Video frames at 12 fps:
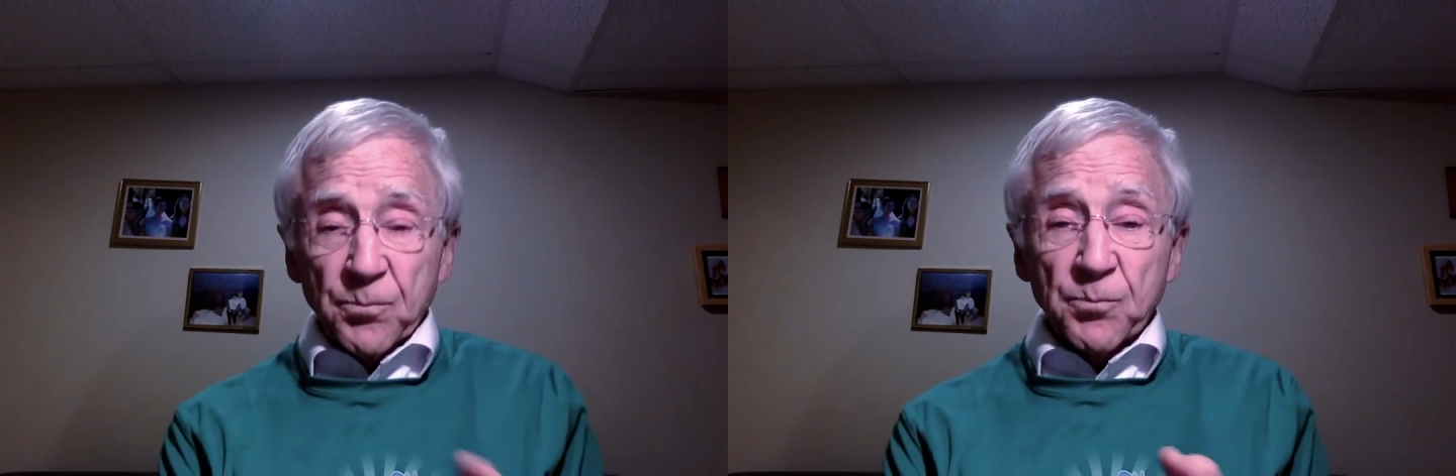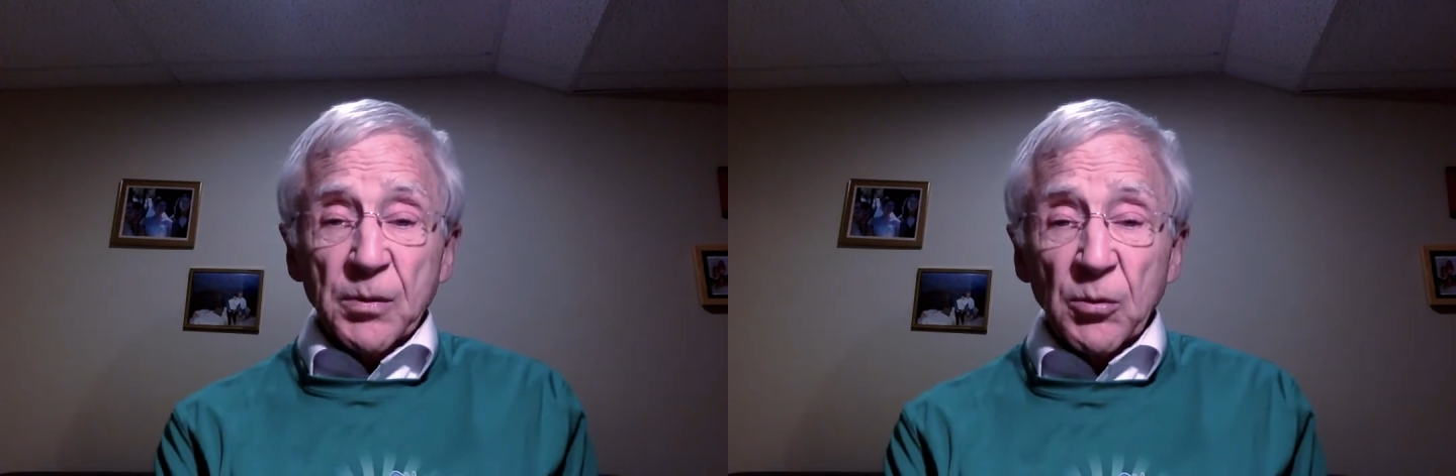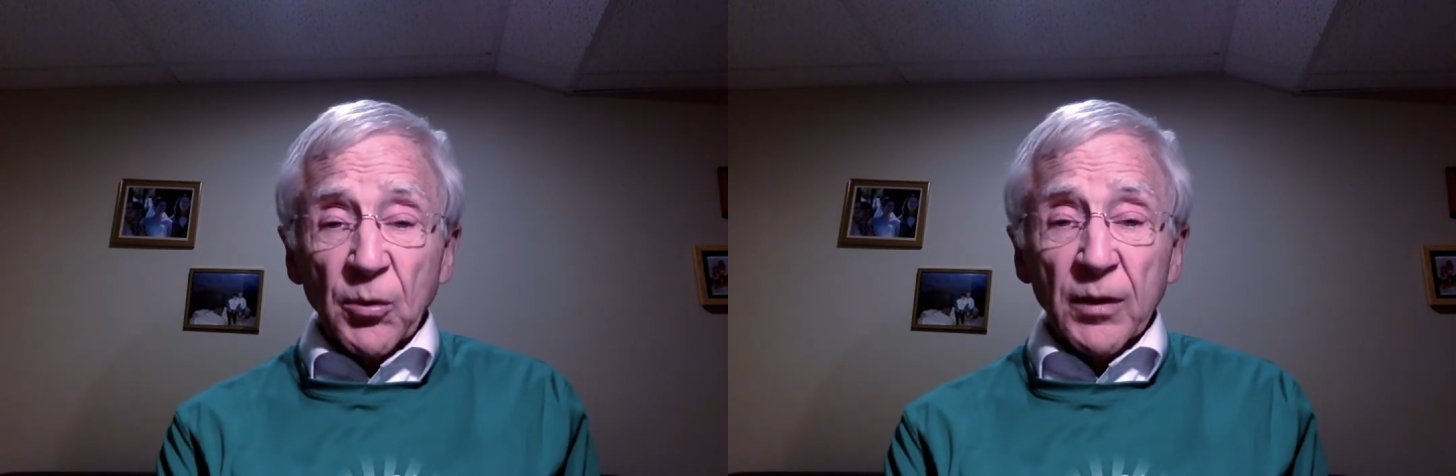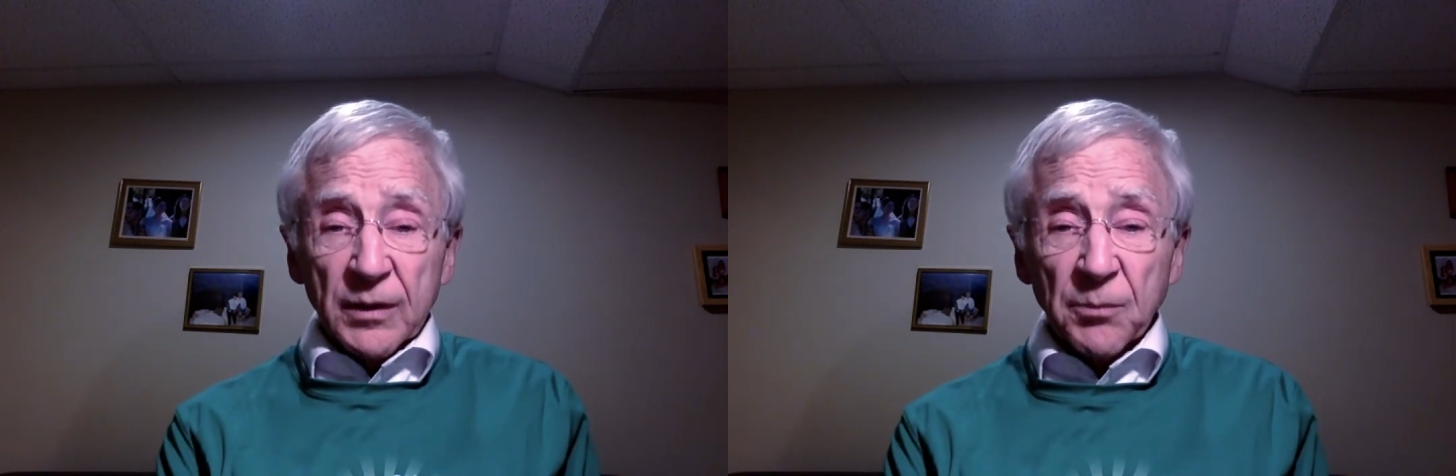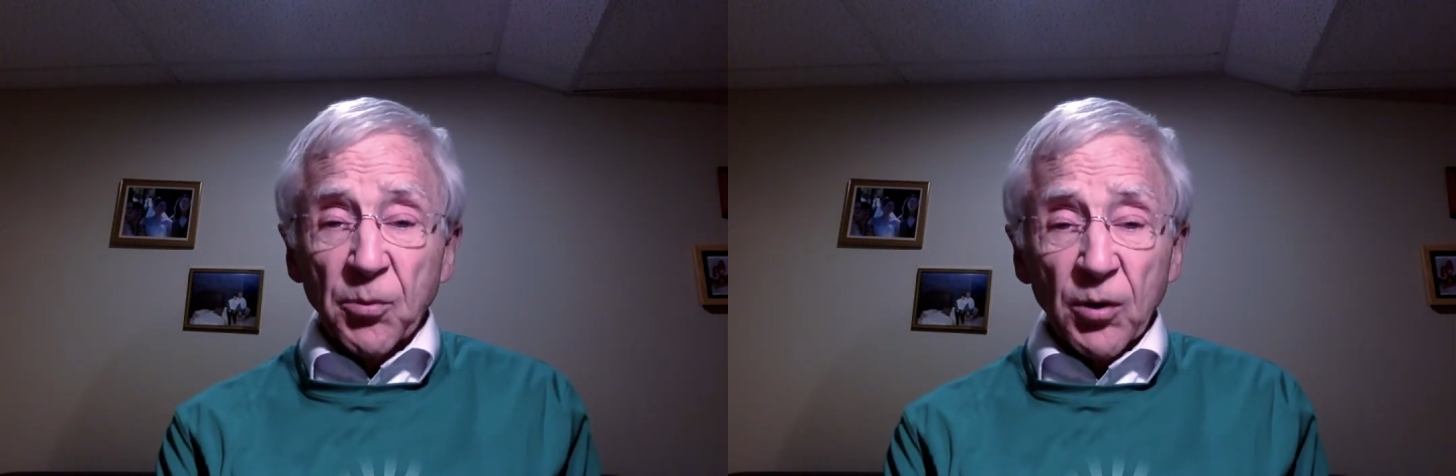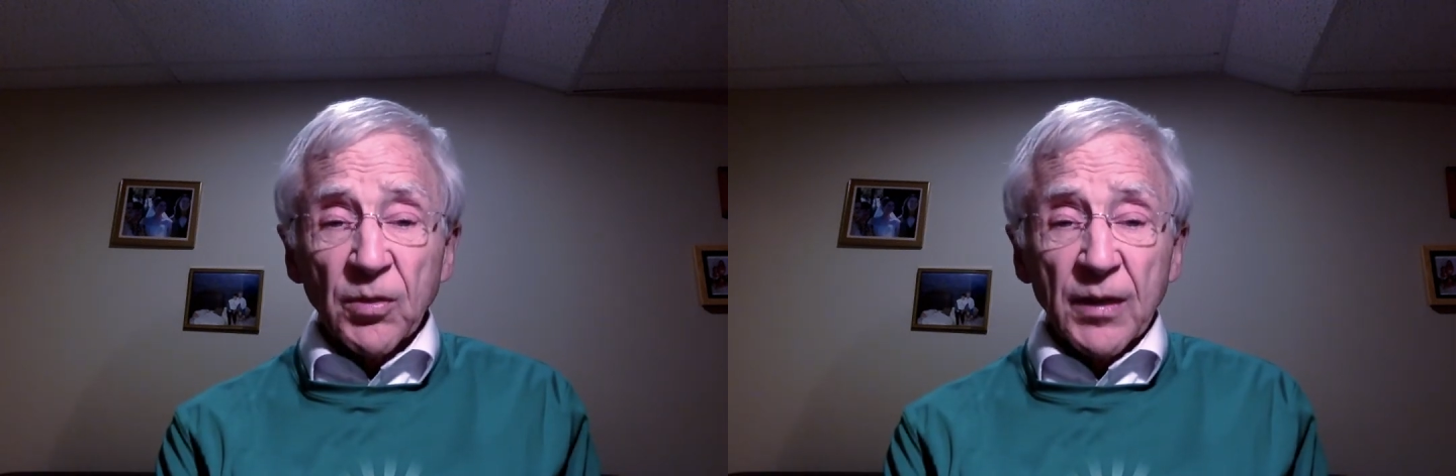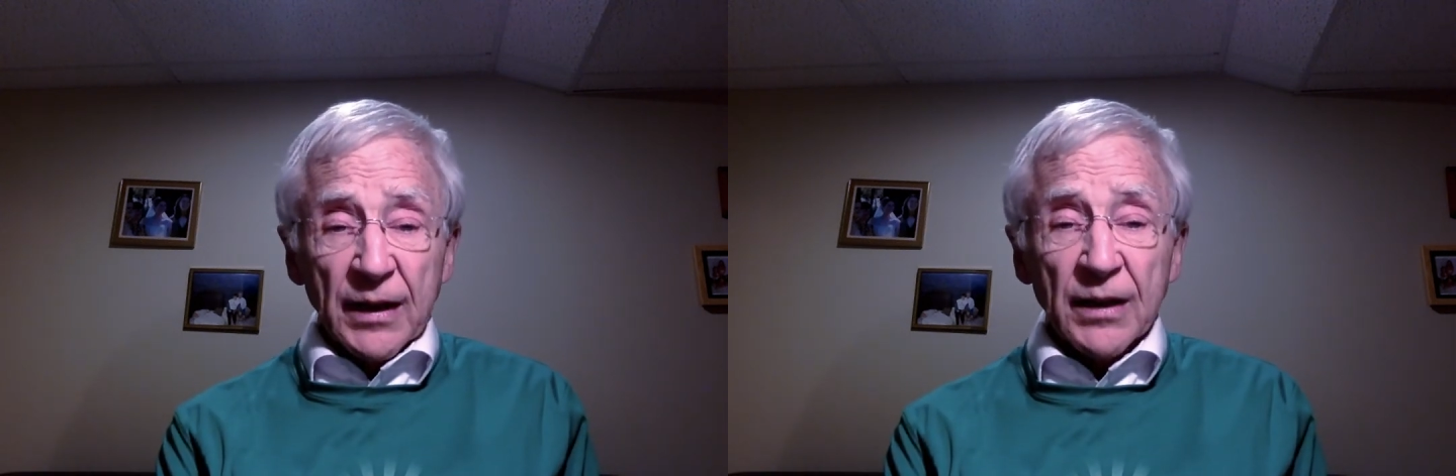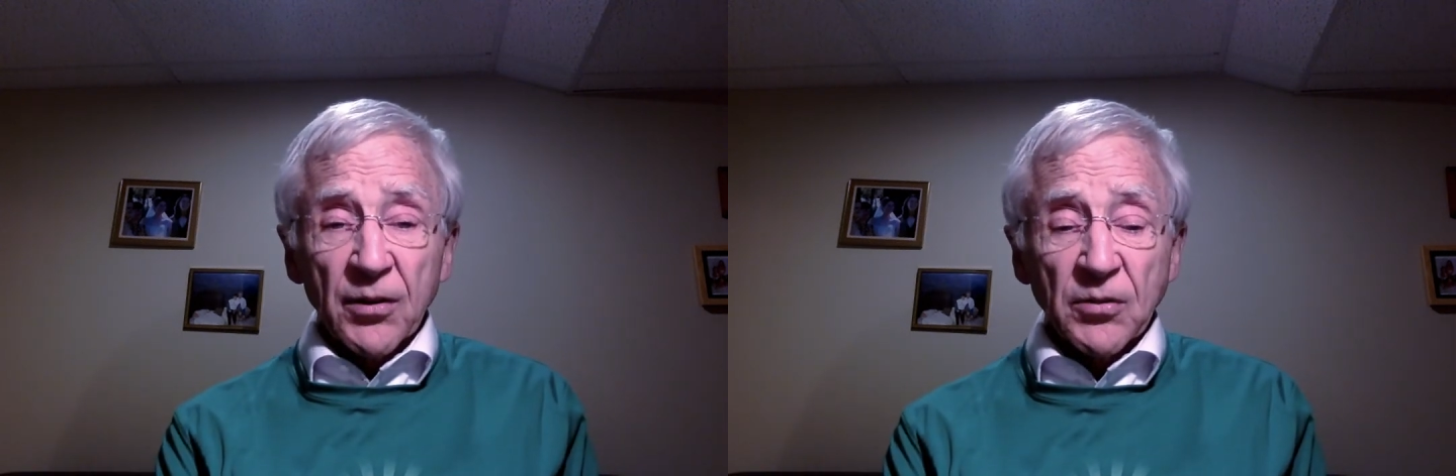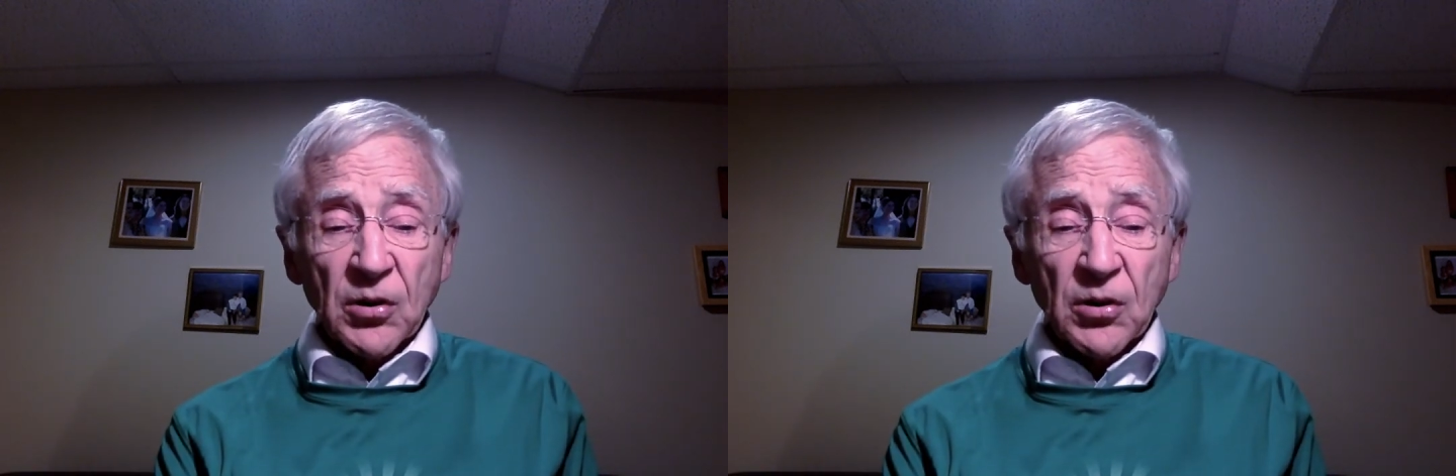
be willing to point that out in